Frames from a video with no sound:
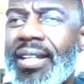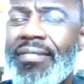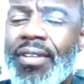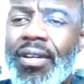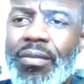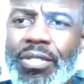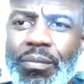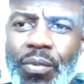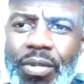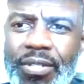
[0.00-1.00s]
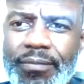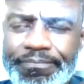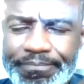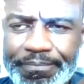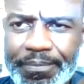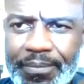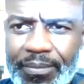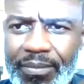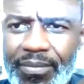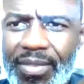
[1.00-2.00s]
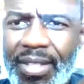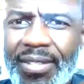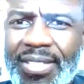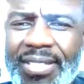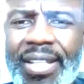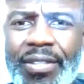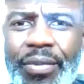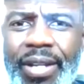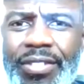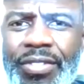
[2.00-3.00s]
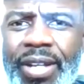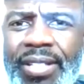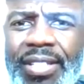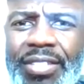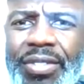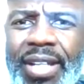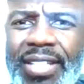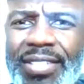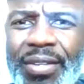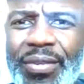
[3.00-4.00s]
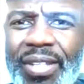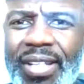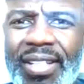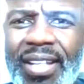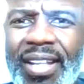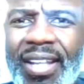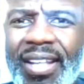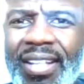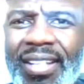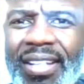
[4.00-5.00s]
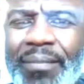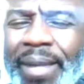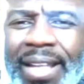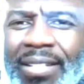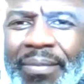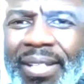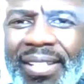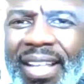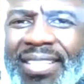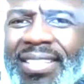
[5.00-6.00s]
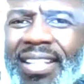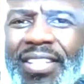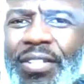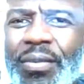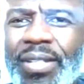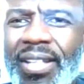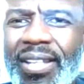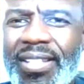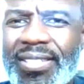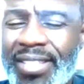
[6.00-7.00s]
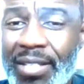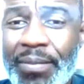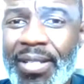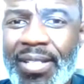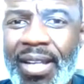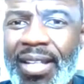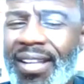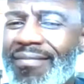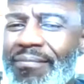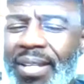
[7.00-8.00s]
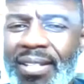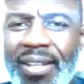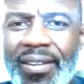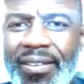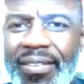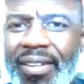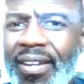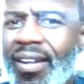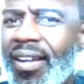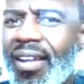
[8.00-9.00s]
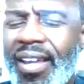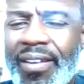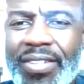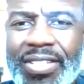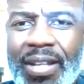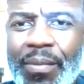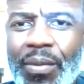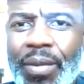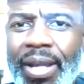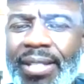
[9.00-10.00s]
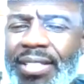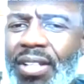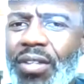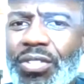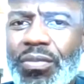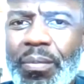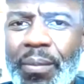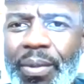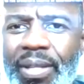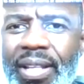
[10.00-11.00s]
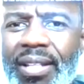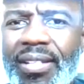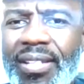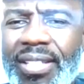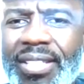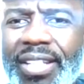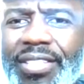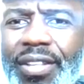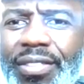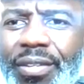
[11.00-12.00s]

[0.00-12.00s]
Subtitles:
And I thought it was important to set the record straight and let you guys know that abandonment has nothing to do with any of this. Deadbeat dad, I've been there every step of the way. And let's also remember that these kids are